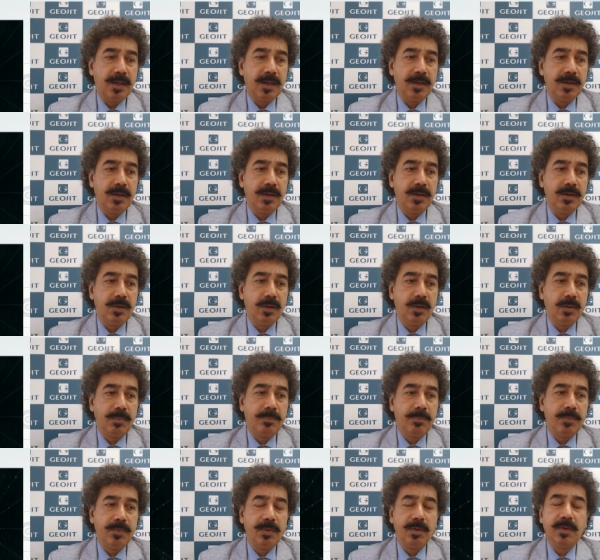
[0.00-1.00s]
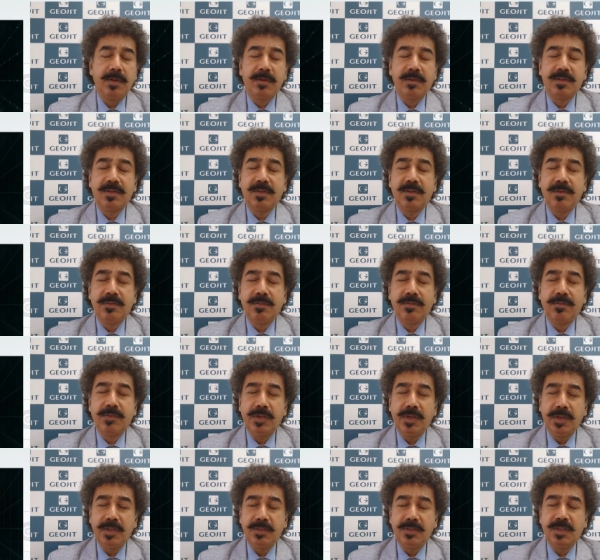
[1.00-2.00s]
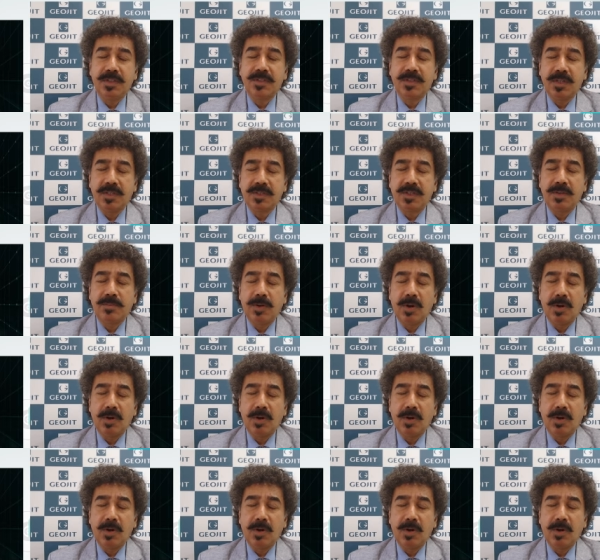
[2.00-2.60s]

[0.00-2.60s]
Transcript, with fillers: you know, we discussed about